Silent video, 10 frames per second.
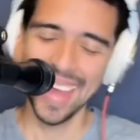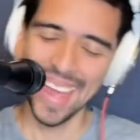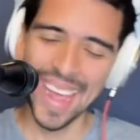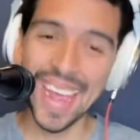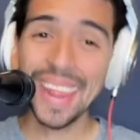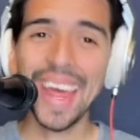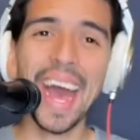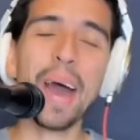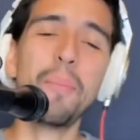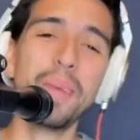It
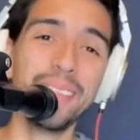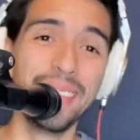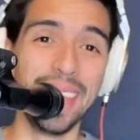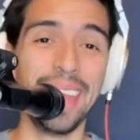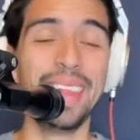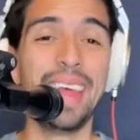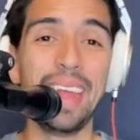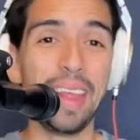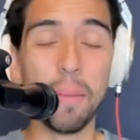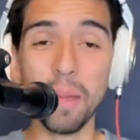happens then
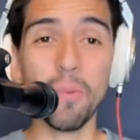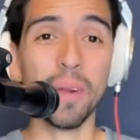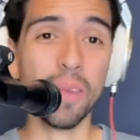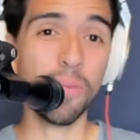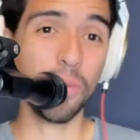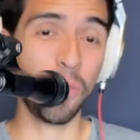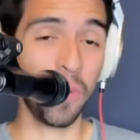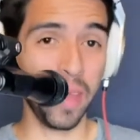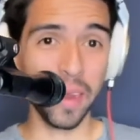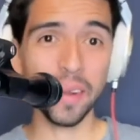that I've been working for 4
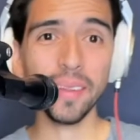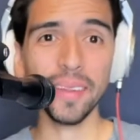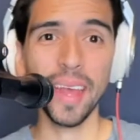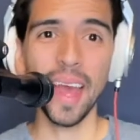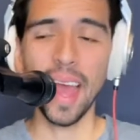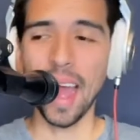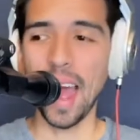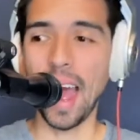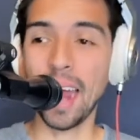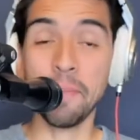years,
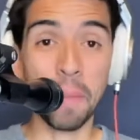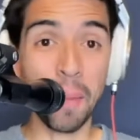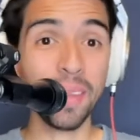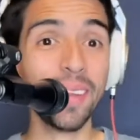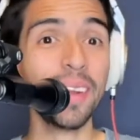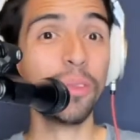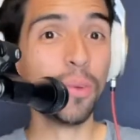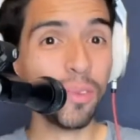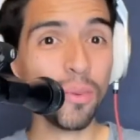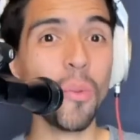and I'm starting
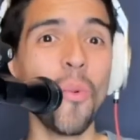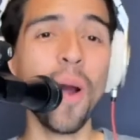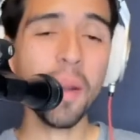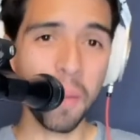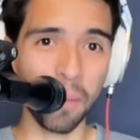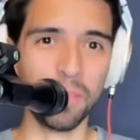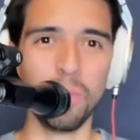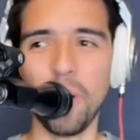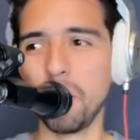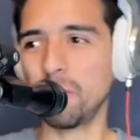doing some warm-ups
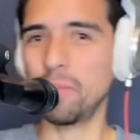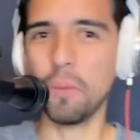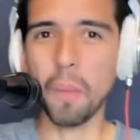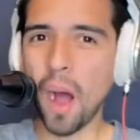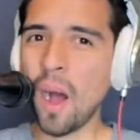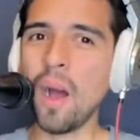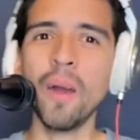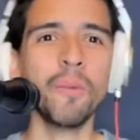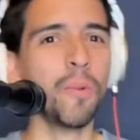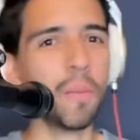for
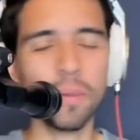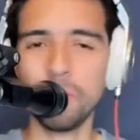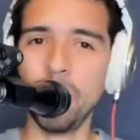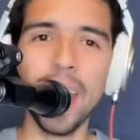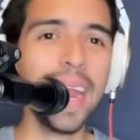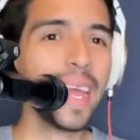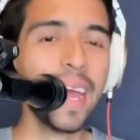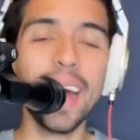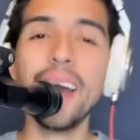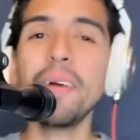Bon, warm-ups for
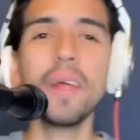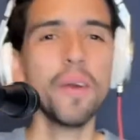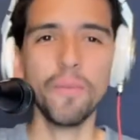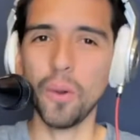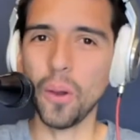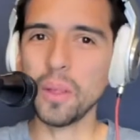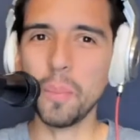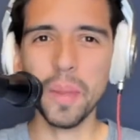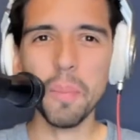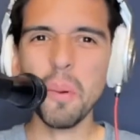Erica, for other
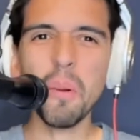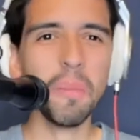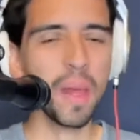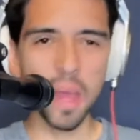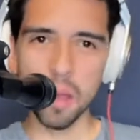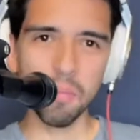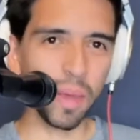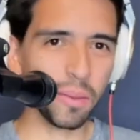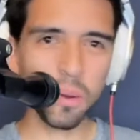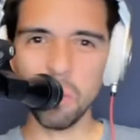people.
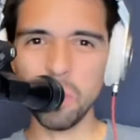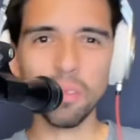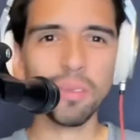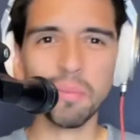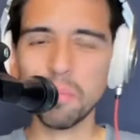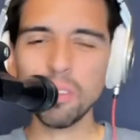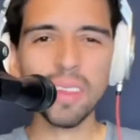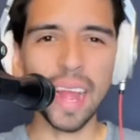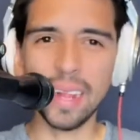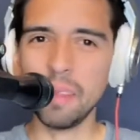But, you know, just
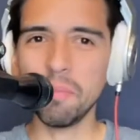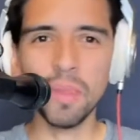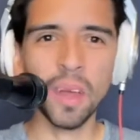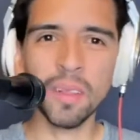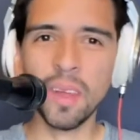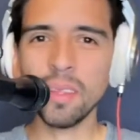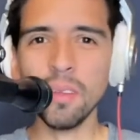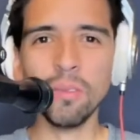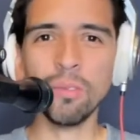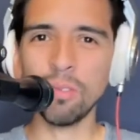lightly,
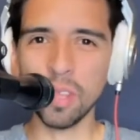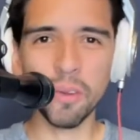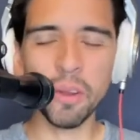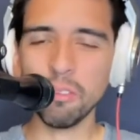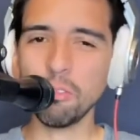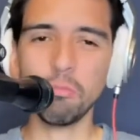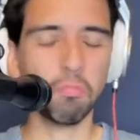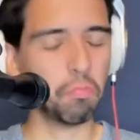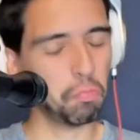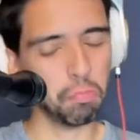nothing too serious,
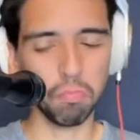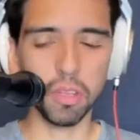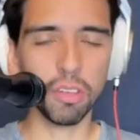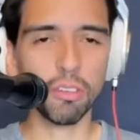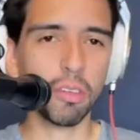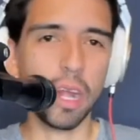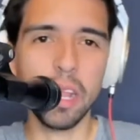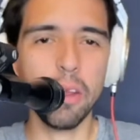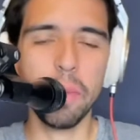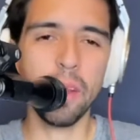just a
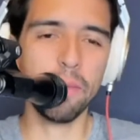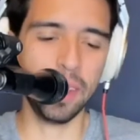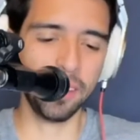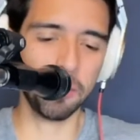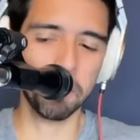little bit of this.